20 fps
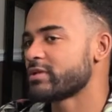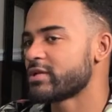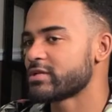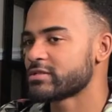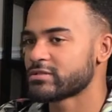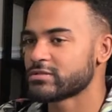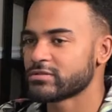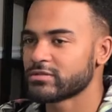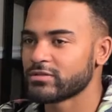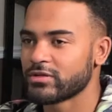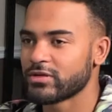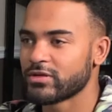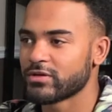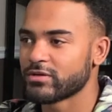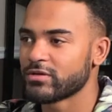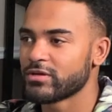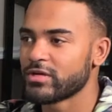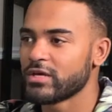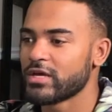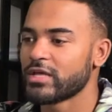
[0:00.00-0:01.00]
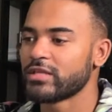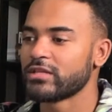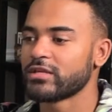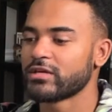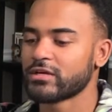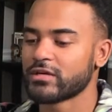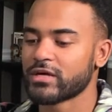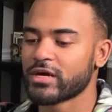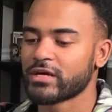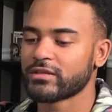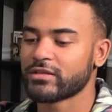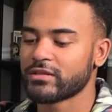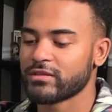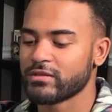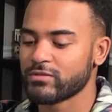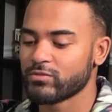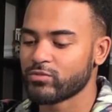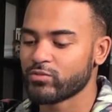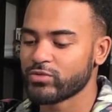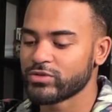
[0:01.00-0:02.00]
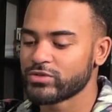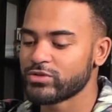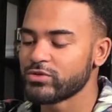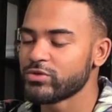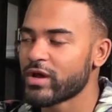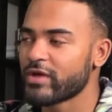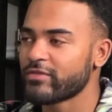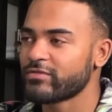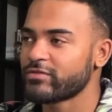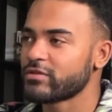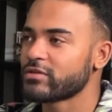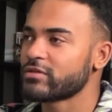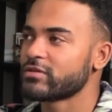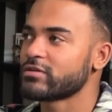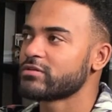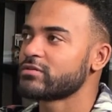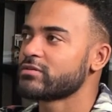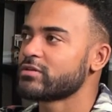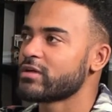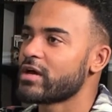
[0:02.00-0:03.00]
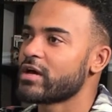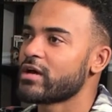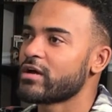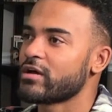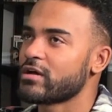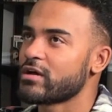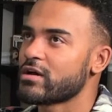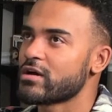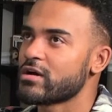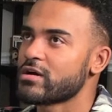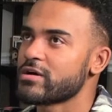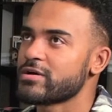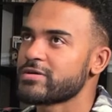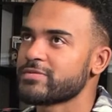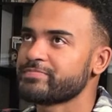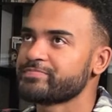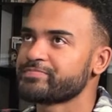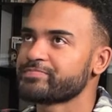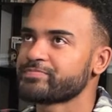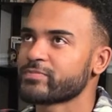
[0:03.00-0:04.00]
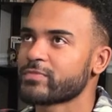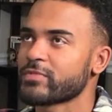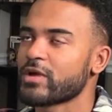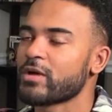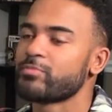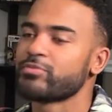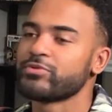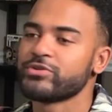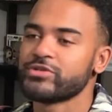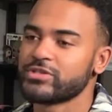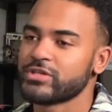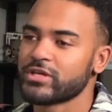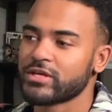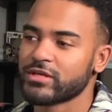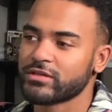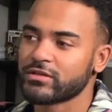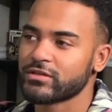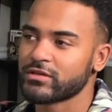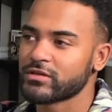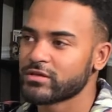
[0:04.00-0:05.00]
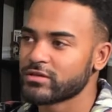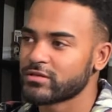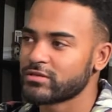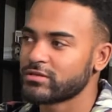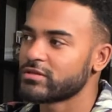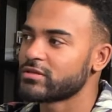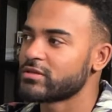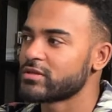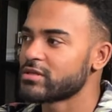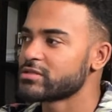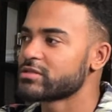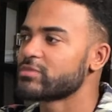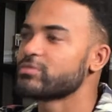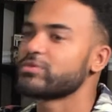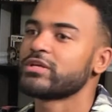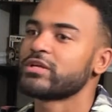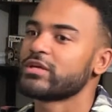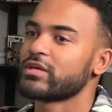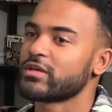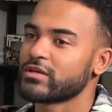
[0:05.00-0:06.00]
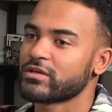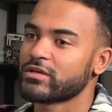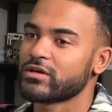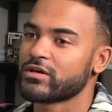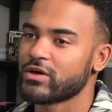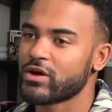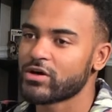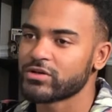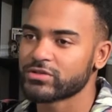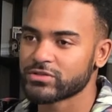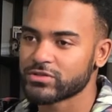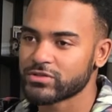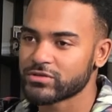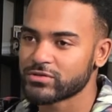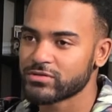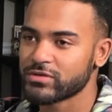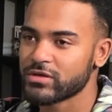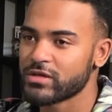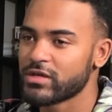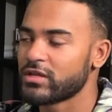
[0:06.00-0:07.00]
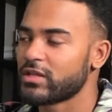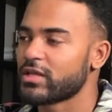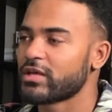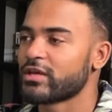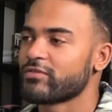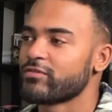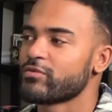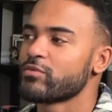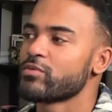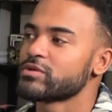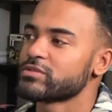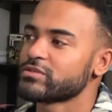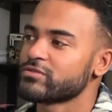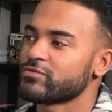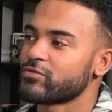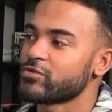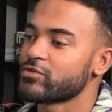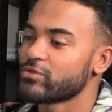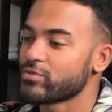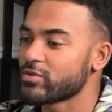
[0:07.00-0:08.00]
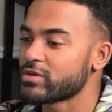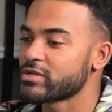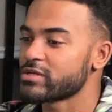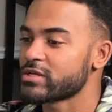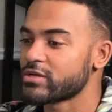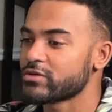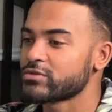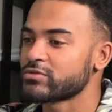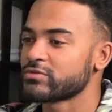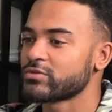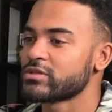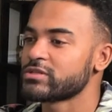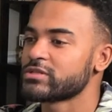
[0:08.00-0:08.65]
But that's, you know, and we do have to appreciate the things that we did get also. Like, if it wasn't for the way that I was